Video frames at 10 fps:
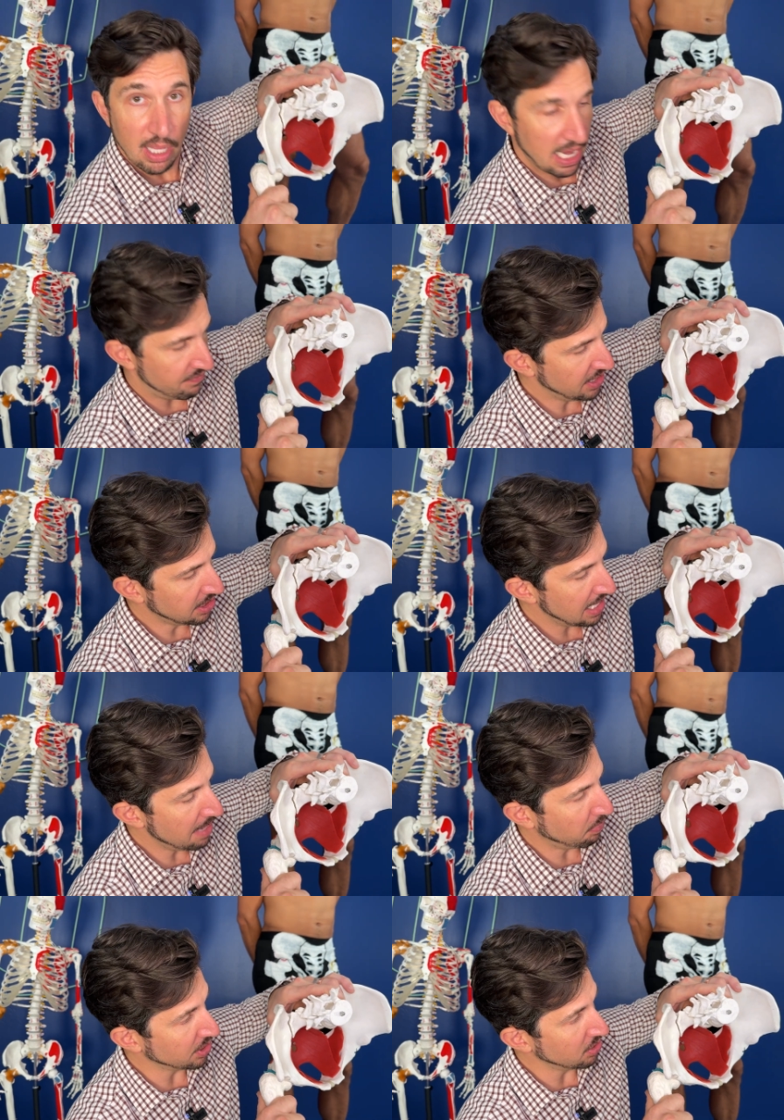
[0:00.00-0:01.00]
If this
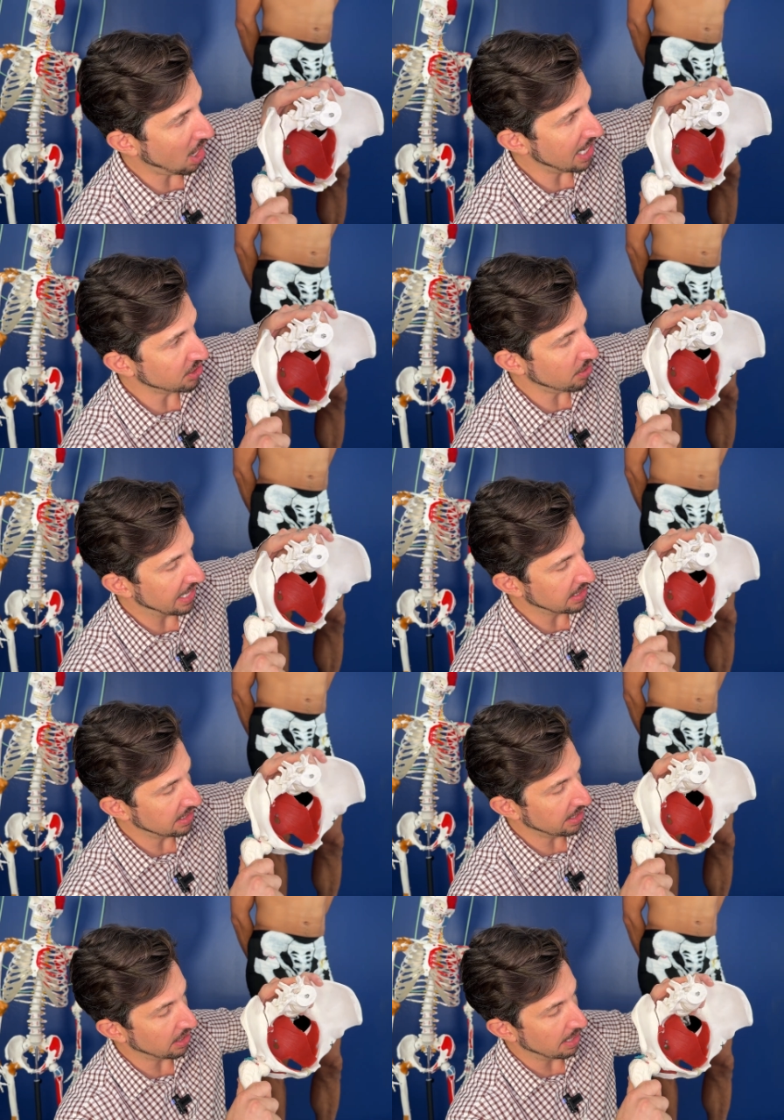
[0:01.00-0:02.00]
hip was not so
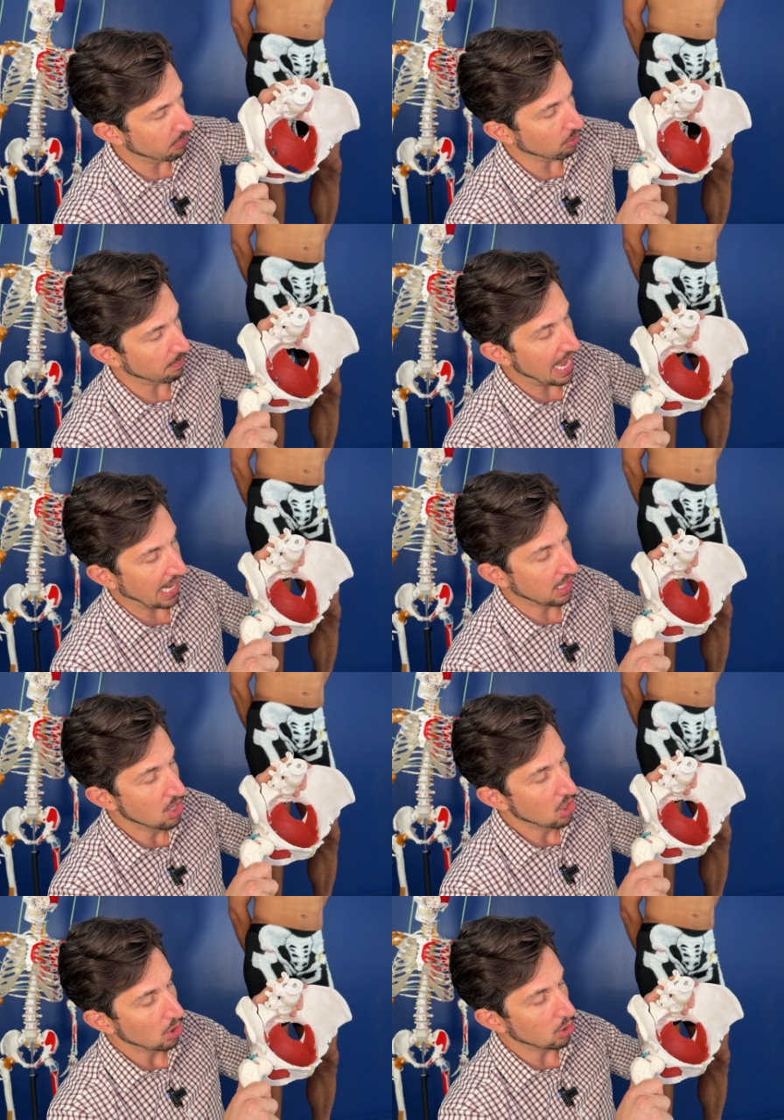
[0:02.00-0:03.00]
anterior and pulled back,
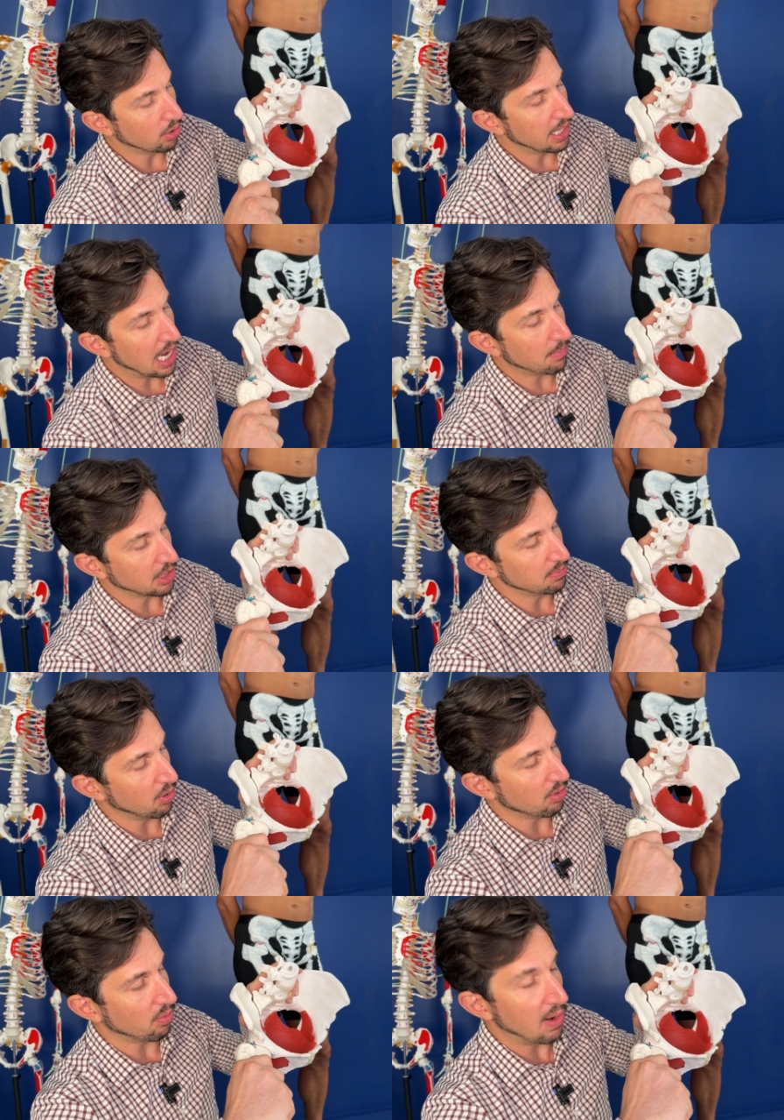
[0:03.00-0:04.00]
look at how much
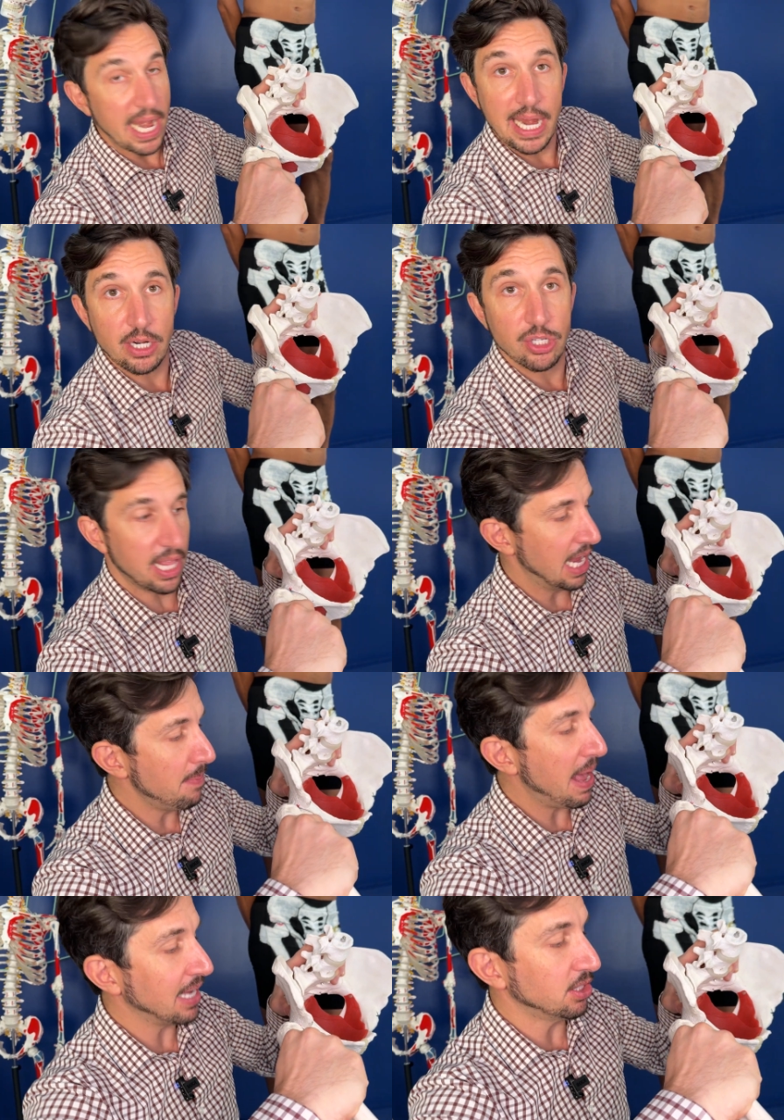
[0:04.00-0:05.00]
more range the
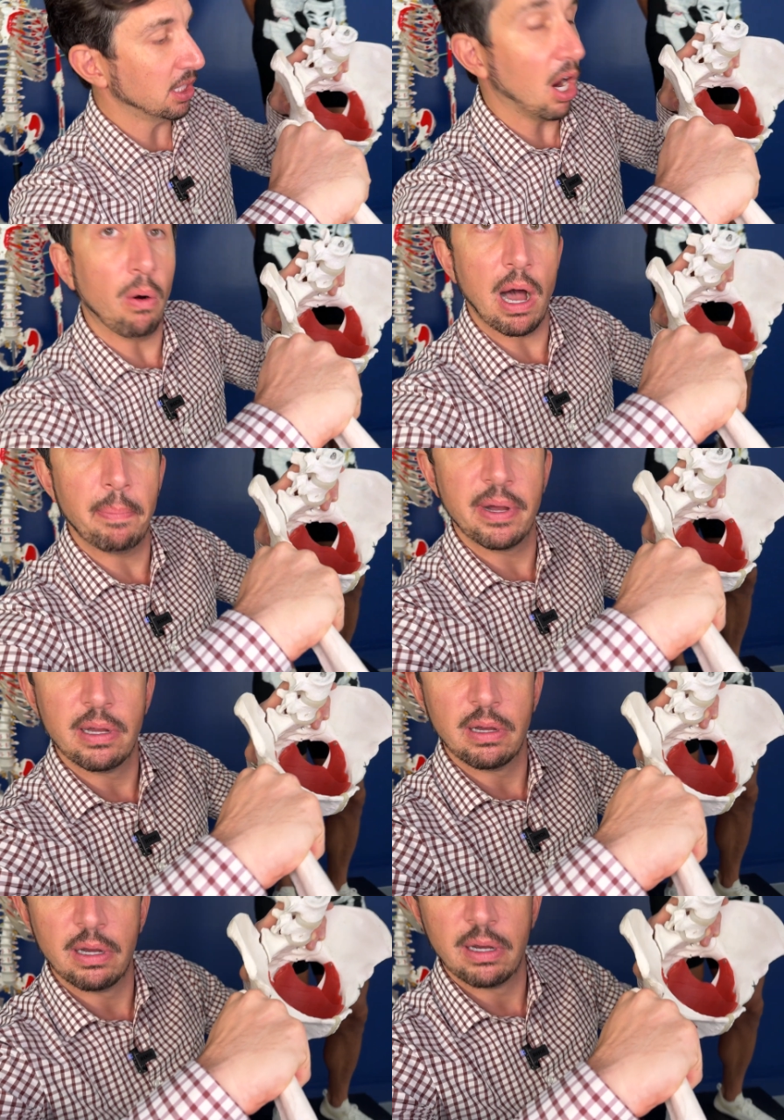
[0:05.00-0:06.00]
hip has to go up
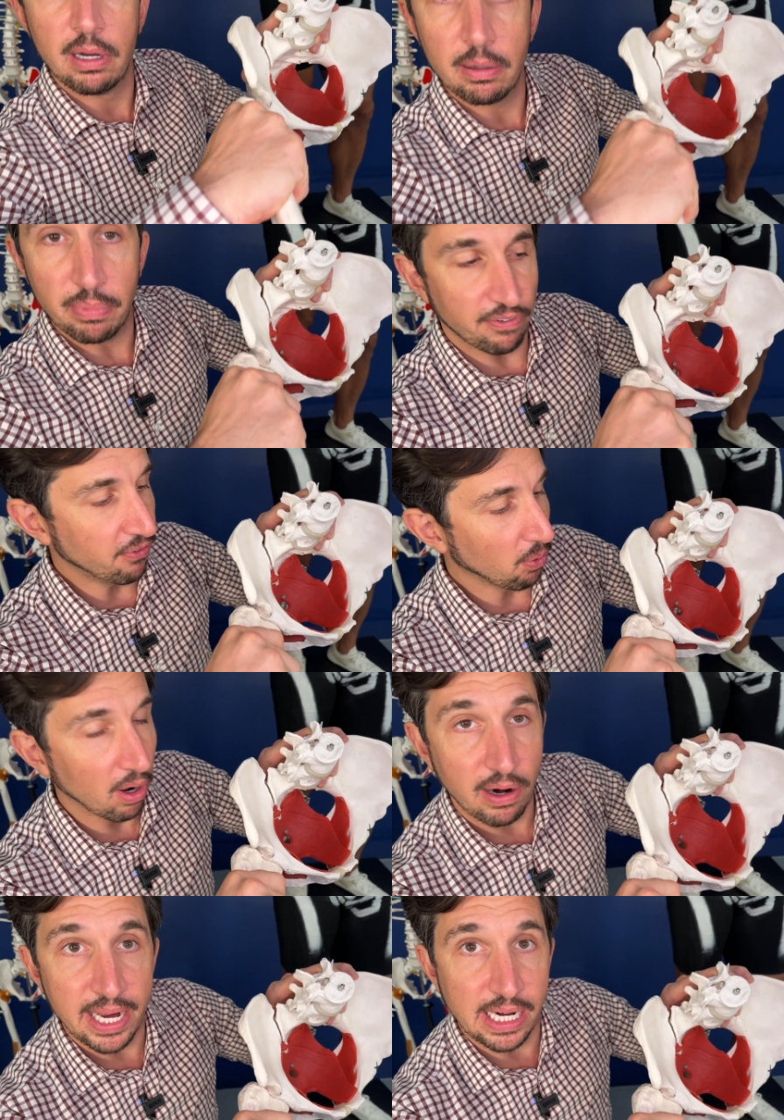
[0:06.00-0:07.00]

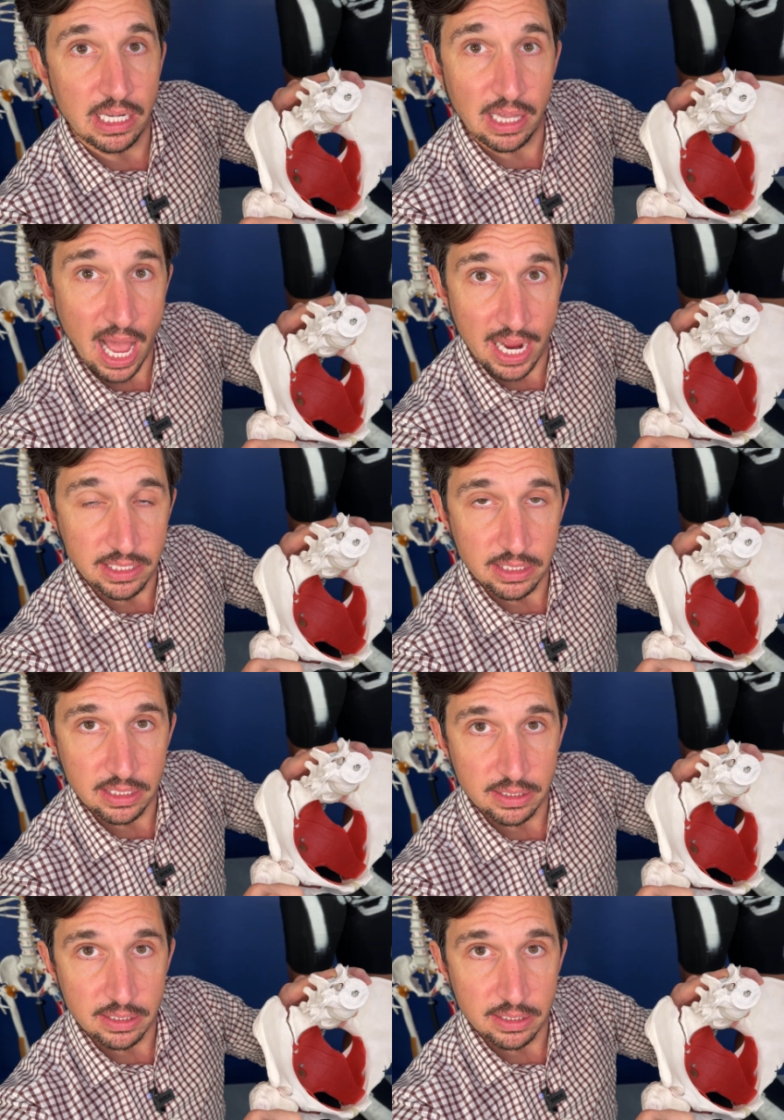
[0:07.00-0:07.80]
before it collides.